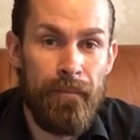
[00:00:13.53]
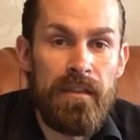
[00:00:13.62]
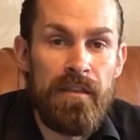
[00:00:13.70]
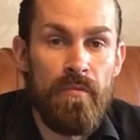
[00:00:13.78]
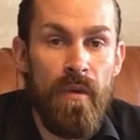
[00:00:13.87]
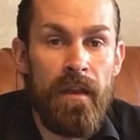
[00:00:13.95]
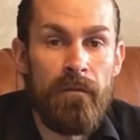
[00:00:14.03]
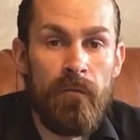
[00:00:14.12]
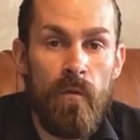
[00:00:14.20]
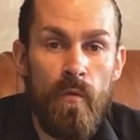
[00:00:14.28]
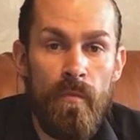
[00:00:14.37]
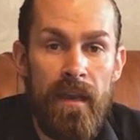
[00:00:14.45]
Sweyn
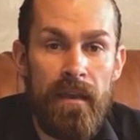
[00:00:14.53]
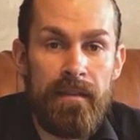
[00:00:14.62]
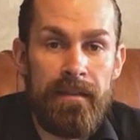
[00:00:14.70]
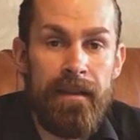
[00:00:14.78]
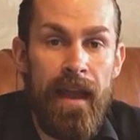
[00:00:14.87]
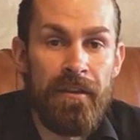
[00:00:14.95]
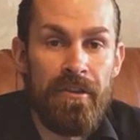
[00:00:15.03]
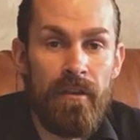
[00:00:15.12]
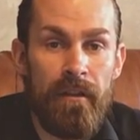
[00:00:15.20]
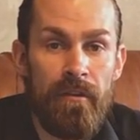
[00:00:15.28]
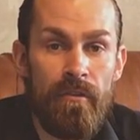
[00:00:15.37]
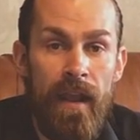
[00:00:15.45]
Forkbeard is
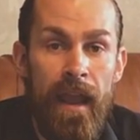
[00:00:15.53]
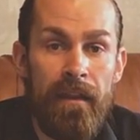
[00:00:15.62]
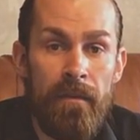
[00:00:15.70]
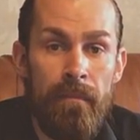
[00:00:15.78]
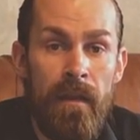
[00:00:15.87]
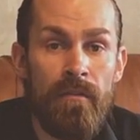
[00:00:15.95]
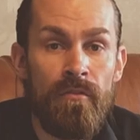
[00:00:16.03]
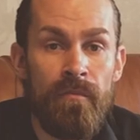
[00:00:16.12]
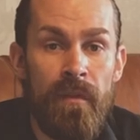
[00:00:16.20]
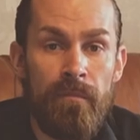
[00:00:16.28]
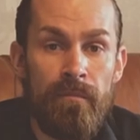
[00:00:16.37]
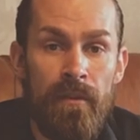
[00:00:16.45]
natural and organic male
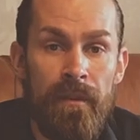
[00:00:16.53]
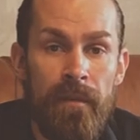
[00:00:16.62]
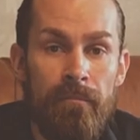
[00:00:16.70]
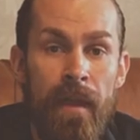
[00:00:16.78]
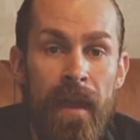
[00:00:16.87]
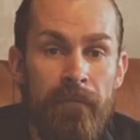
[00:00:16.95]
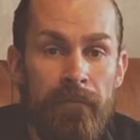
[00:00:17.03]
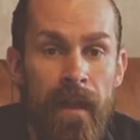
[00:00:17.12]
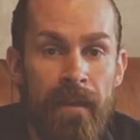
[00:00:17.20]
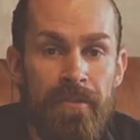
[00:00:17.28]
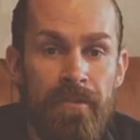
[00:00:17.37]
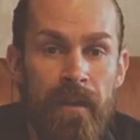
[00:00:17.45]
grooming product
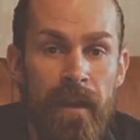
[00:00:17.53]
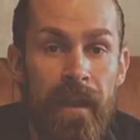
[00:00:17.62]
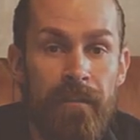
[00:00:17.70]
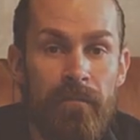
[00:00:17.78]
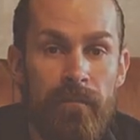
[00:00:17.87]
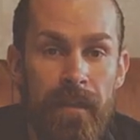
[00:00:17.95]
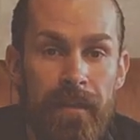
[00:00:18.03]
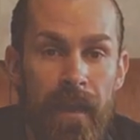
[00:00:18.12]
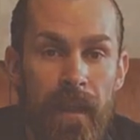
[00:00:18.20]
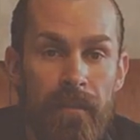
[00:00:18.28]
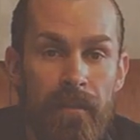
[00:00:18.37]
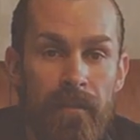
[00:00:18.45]
manufacturer and
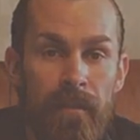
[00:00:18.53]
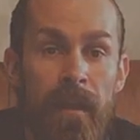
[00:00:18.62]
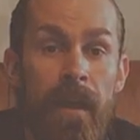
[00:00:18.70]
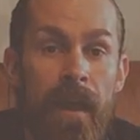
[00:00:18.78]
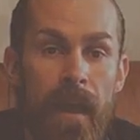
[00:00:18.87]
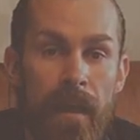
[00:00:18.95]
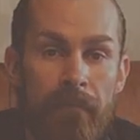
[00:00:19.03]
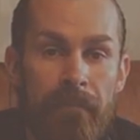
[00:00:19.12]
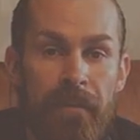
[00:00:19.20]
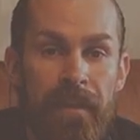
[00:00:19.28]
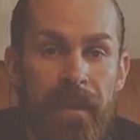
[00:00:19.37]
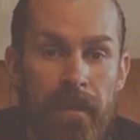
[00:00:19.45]
retailer.
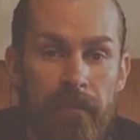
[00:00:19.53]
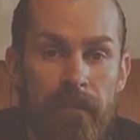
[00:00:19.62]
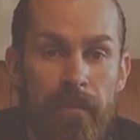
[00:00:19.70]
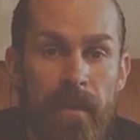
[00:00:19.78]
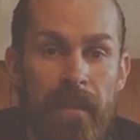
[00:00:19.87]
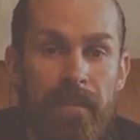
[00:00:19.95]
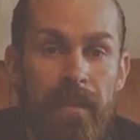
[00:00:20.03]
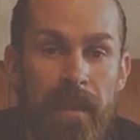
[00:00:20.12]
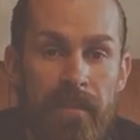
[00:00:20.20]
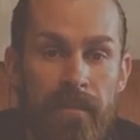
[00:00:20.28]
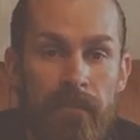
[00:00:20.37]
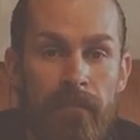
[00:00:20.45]
Every year we meet
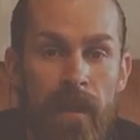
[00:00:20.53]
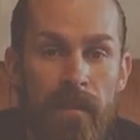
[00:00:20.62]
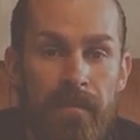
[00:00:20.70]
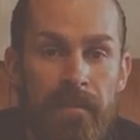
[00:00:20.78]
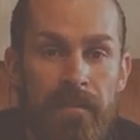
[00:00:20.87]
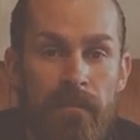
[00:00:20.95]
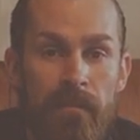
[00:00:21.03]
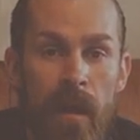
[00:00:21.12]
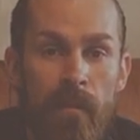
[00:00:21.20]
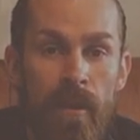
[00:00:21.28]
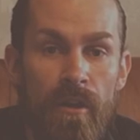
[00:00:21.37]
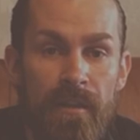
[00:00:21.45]
tens of thousands of
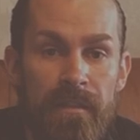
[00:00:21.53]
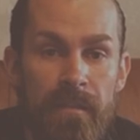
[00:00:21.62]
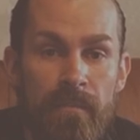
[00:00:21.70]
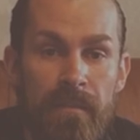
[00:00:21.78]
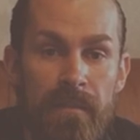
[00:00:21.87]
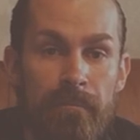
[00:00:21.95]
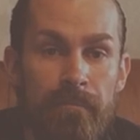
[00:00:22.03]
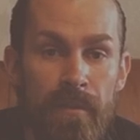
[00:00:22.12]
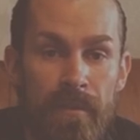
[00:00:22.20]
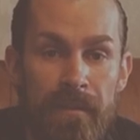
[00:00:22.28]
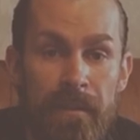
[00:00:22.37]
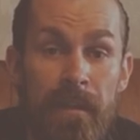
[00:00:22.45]
our customers in
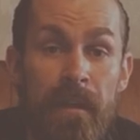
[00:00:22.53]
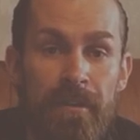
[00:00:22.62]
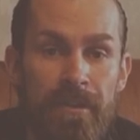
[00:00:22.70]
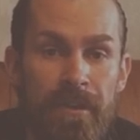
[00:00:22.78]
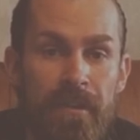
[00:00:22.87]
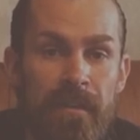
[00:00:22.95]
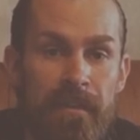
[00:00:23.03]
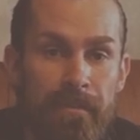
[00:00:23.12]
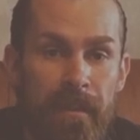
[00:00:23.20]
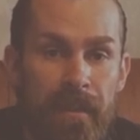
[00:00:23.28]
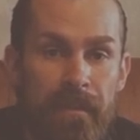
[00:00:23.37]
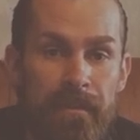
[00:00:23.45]
person and share
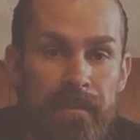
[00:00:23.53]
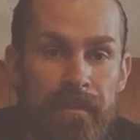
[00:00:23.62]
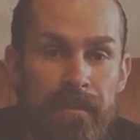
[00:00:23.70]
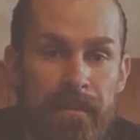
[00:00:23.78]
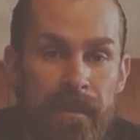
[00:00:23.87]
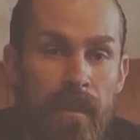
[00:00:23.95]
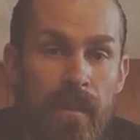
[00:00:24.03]
experiences.